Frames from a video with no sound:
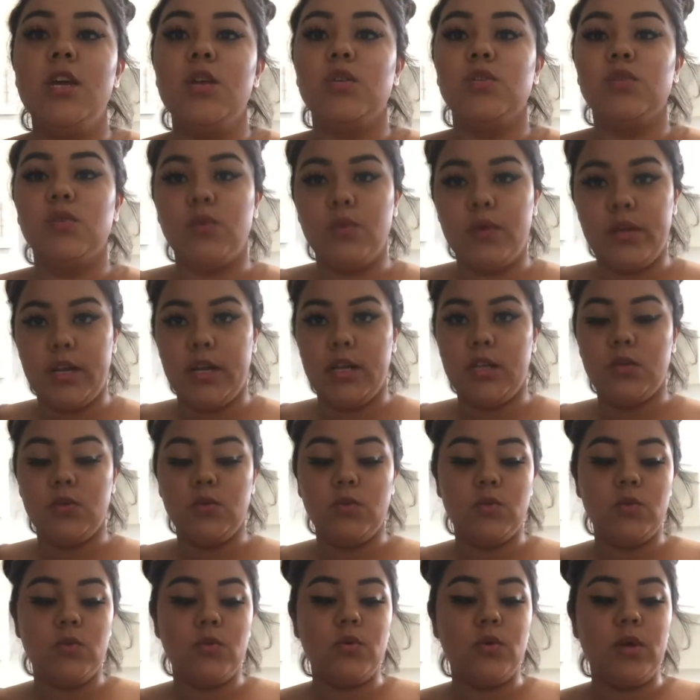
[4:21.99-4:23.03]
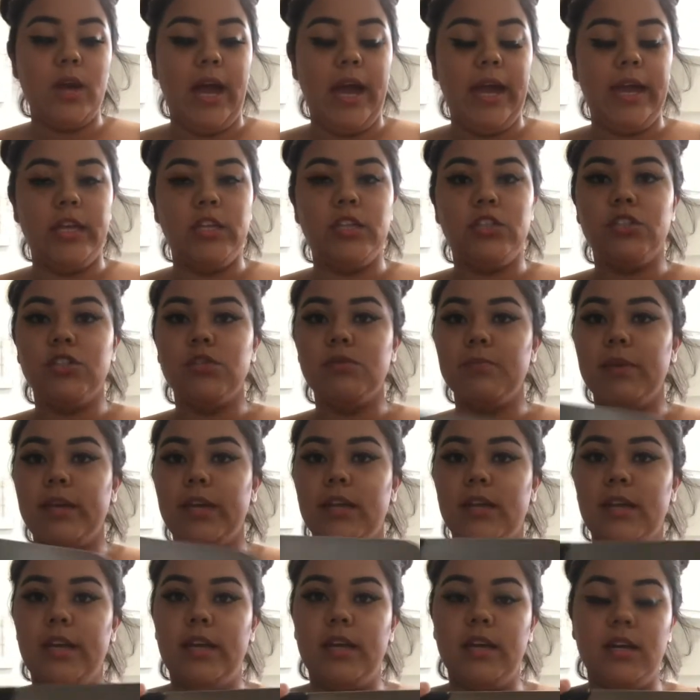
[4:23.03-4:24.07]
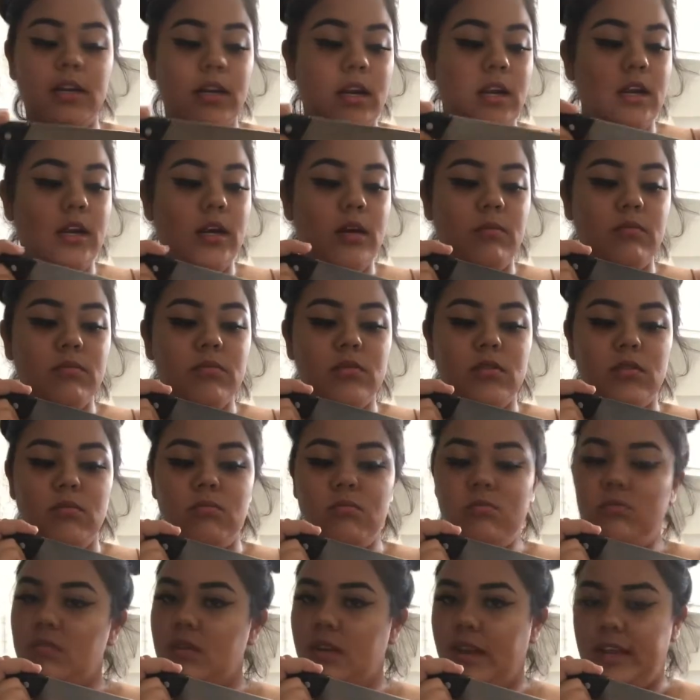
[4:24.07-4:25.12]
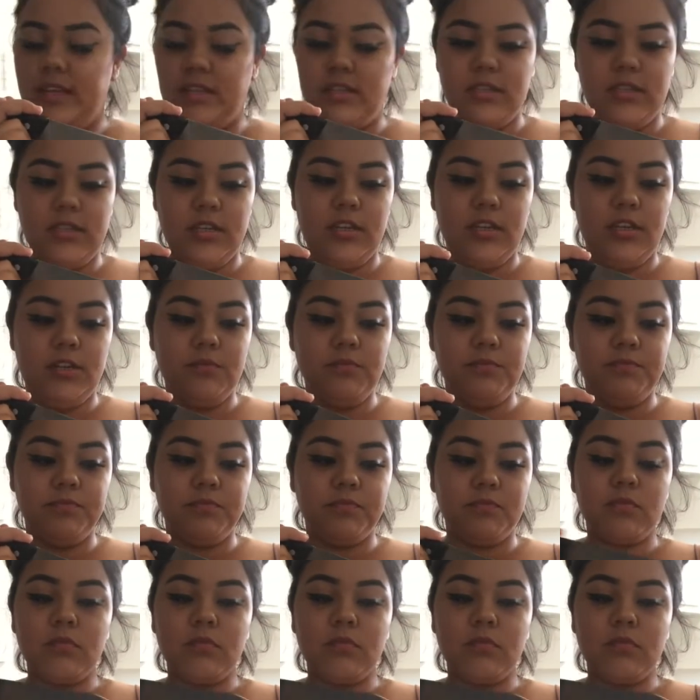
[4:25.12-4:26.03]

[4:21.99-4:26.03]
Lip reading: So what I do, I just make like some lines here